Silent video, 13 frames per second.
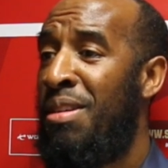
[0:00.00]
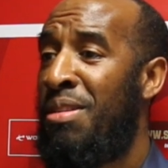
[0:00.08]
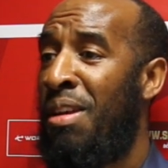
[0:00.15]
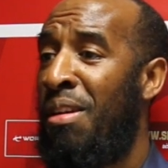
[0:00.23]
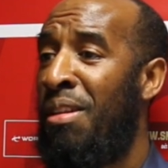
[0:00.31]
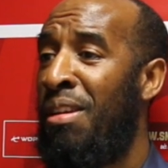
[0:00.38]

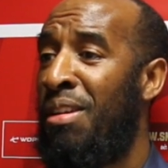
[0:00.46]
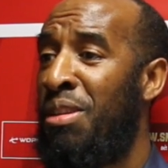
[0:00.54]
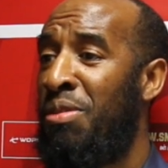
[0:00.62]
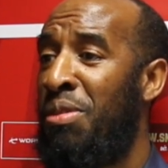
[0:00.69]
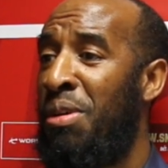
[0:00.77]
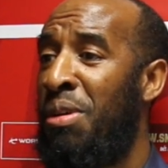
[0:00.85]
So then I
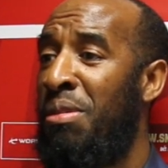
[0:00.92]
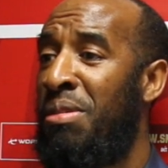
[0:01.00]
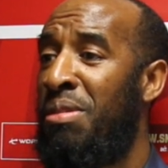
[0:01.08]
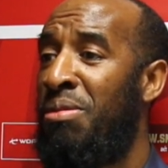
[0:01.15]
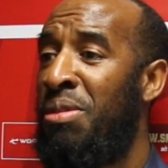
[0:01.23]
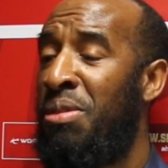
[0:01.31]
just
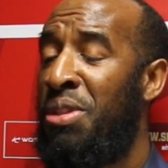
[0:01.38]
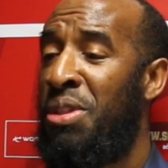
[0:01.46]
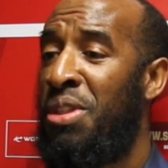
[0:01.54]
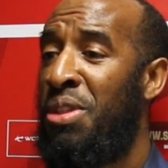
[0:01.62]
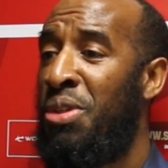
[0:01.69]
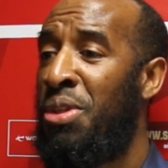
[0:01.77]
thought, well, we
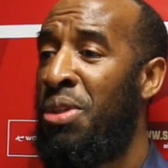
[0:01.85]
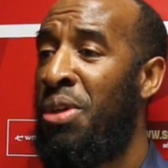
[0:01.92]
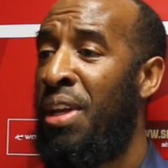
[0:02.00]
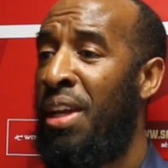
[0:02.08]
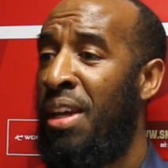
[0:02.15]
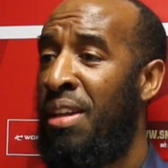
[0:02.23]
just
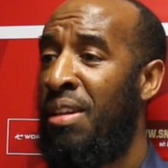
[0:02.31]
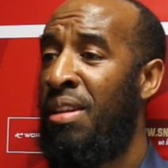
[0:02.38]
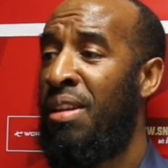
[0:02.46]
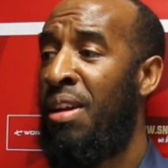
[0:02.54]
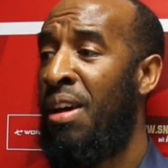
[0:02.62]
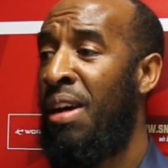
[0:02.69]
enjoy it,
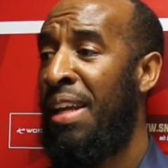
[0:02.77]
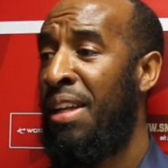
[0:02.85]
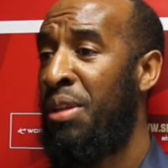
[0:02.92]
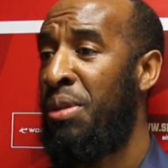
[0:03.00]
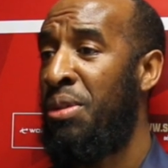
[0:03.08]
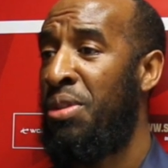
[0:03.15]
and, you know, I
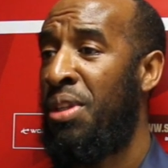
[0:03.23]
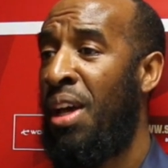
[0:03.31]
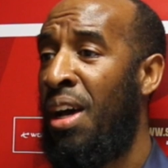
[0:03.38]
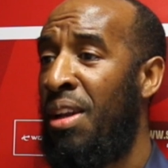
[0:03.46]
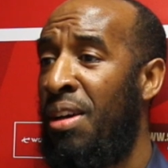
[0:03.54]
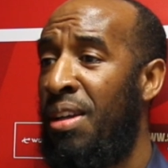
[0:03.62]
had a good
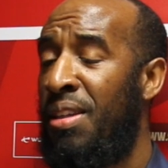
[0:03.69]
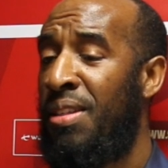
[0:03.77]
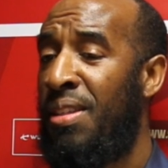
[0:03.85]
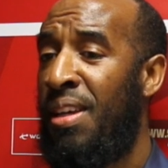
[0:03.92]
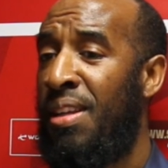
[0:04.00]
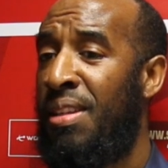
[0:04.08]
start, like you
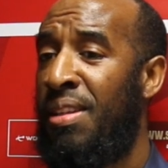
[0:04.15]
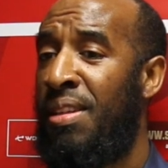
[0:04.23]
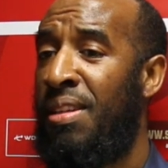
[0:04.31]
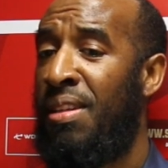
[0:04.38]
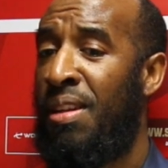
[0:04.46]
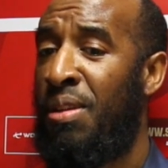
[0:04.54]
said,
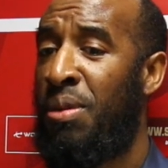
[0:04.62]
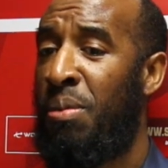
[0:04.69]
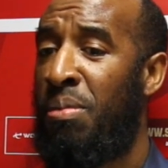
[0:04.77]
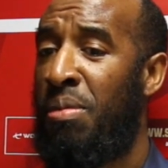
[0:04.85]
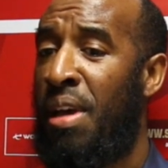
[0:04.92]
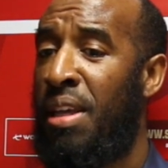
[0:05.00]
and had a
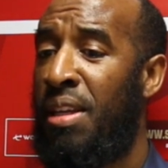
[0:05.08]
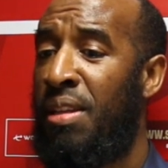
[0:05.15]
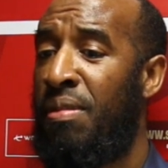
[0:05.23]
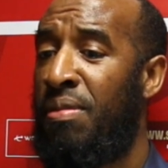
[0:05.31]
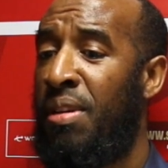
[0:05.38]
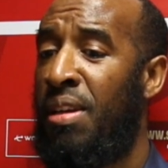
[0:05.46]
good break in
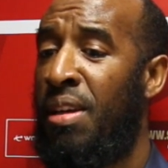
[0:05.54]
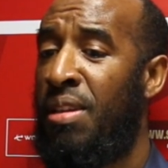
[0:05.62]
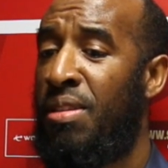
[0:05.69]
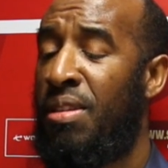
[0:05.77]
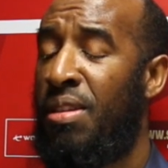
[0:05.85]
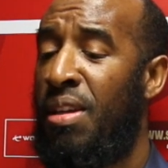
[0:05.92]
the
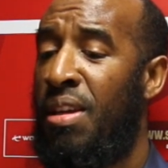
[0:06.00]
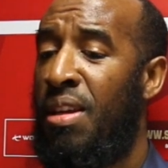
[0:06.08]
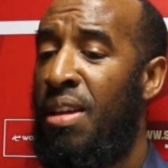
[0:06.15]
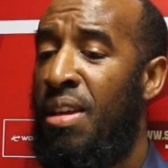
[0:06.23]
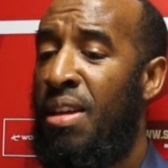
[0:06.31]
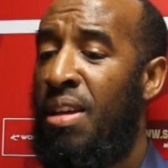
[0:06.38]
first,
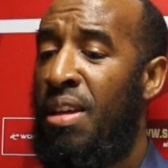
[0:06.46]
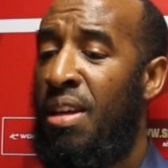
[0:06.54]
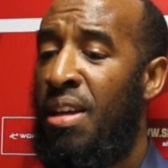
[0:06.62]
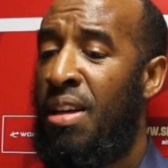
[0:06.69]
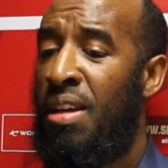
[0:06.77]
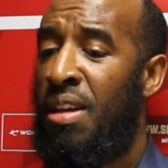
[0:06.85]

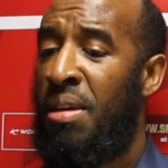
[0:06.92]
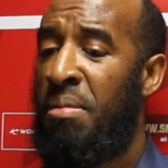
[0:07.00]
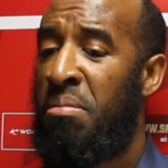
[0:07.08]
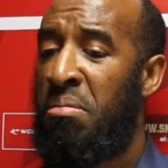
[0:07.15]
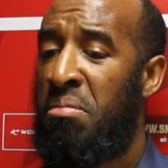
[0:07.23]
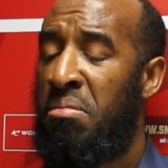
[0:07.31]

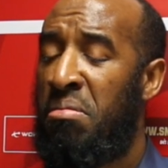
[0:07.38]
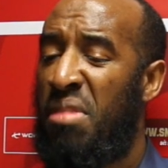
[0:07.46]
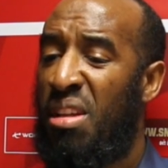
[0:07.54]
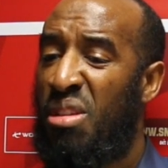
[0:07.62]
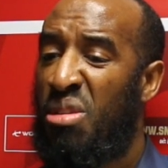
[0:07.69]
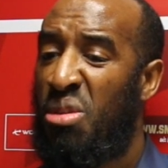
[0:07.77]

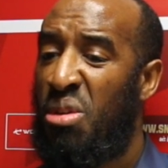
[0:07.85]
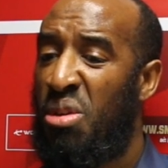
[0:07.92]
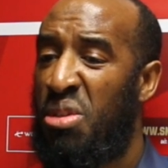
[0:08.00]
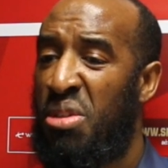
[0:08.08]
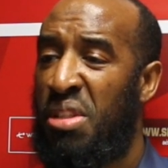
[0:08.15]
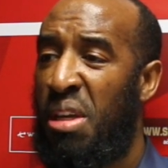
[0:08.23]
and I sort
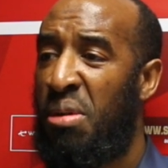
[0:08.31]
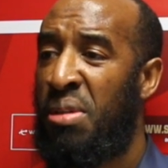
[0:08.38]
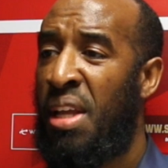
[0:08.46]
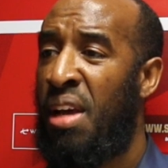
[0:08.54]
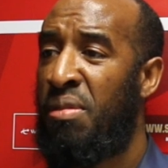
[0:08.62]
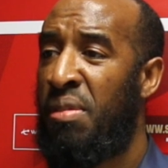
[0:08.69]
of just
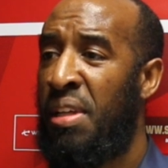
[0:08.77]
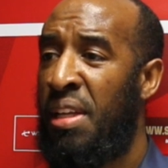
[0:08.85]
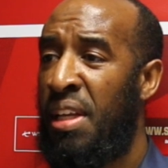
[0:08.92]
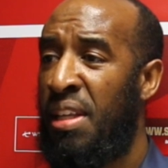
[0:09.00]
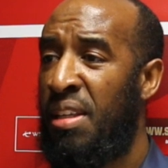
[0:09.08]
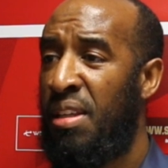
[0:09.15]
settled down,
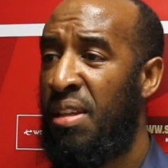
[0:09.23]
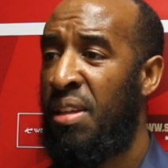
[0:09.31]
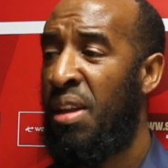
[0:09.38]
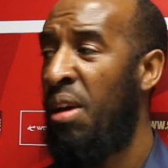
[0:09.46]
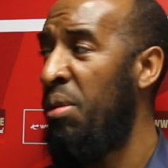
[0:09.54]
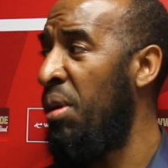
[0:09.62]
really.
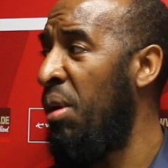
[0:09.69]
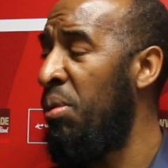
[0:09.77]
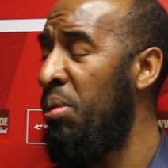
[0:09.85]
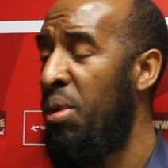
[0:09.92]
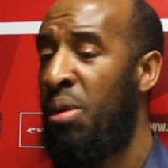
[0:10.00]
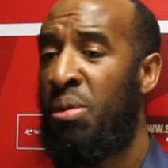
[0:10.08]
You know,
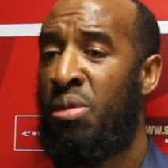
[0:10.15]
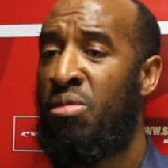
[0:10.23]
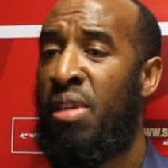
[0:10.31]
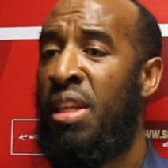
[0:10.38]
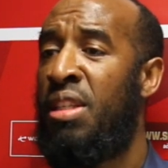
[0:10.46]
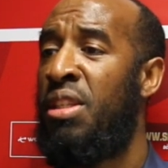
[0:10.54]
I was
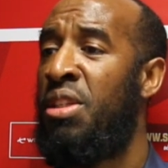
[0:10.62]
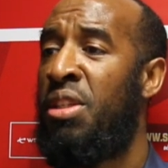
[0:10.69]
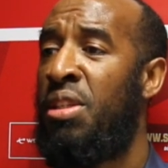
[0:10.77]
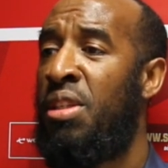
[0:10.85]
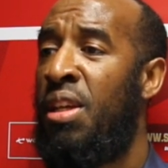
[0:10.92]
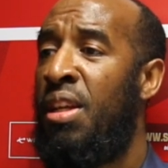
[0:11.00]
ready to
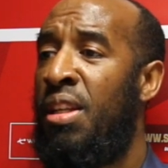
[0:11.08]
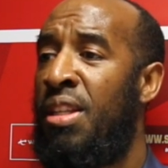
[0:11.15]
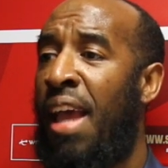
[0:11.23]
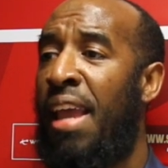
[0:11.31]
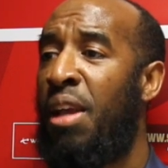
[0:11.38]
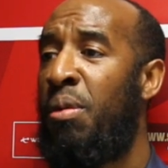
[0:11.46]
just
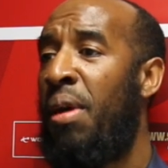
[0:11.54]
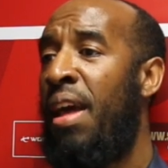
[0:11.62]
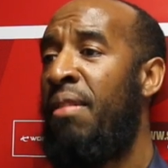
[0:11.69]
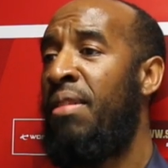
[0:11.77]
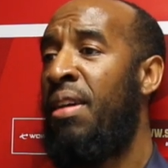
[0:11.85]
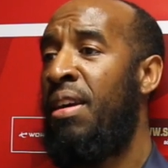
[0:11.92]
take
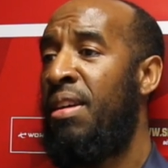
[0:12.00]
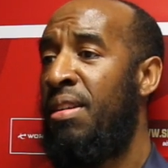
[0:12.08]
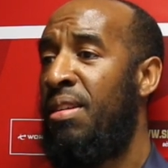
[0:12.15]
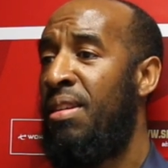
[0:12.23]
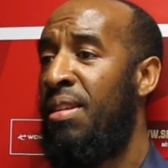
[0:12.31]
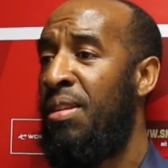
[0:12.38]
whatever,
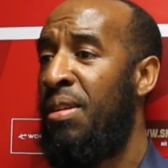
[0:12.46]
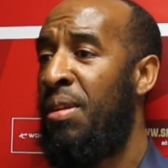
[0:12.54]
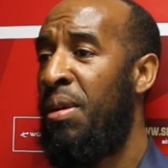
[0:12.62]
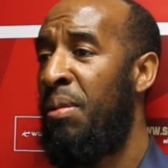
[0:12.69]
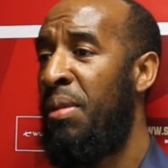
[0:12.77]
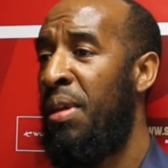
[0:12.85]

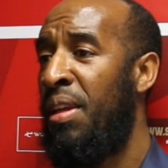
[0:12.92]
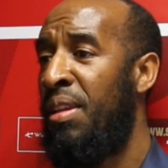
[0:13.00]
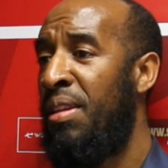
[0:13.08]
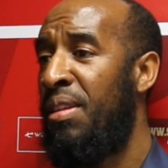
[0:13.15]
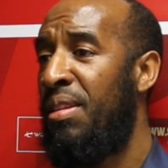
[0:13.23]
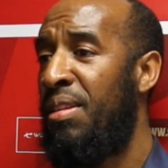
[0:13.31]
you know what I
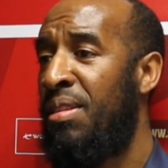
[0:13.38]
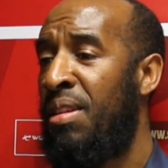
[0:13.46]
mean?